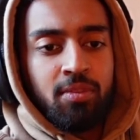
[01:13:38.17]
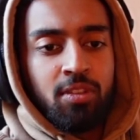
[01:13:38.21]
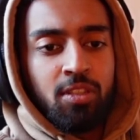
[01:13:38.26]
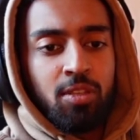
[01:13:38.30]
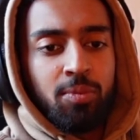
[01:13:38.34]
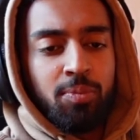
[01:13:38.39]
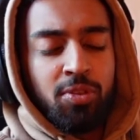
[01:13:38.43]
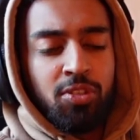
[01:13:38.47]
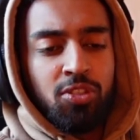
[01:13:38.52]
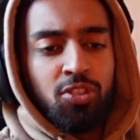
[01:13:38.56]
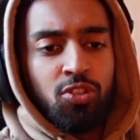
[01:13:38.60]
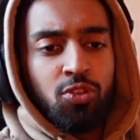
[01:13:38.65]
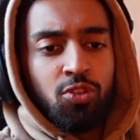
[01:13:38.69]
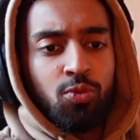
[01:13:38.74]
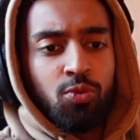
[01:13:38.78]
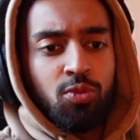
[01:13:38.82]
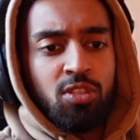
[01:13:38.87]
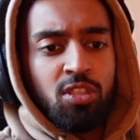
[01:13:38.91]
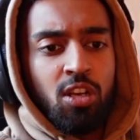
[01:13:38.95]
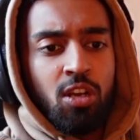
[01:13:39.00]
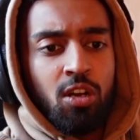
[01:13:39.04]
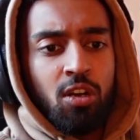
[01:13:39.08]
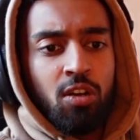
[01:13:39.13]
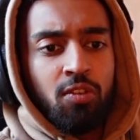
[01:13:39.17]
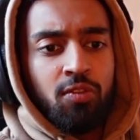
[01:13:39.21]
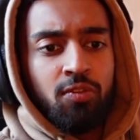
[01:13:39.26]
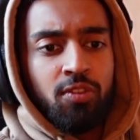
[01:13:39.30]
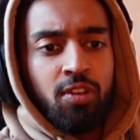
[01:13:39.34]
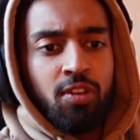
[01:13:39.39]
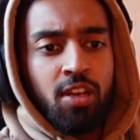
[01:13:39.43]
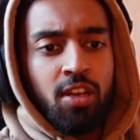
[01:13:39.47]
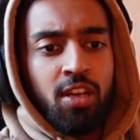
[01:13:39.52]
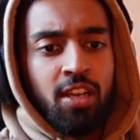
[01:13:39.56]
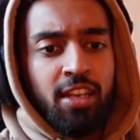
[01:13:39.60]
The Pursuit of
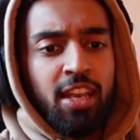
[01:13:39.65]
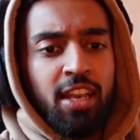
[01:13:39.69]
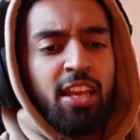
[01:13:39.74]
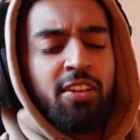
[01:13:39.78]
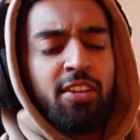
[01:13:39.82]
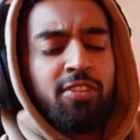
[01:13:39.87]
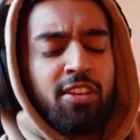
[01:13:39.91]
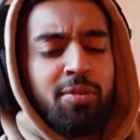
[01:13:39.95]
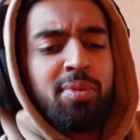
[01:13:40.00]
Life,